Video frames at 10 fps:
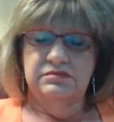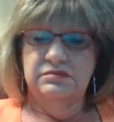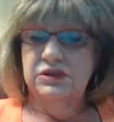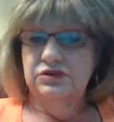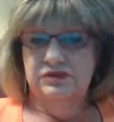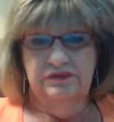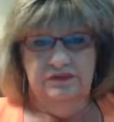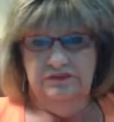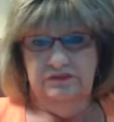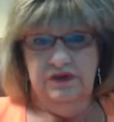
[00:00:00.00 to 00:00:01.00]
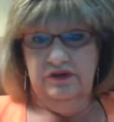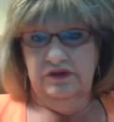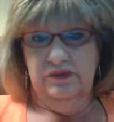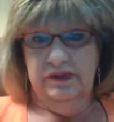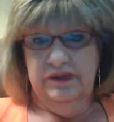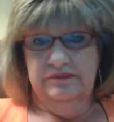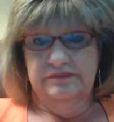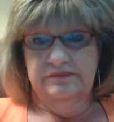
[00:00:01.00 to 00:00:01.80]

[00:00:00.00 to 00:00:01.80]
move very quick.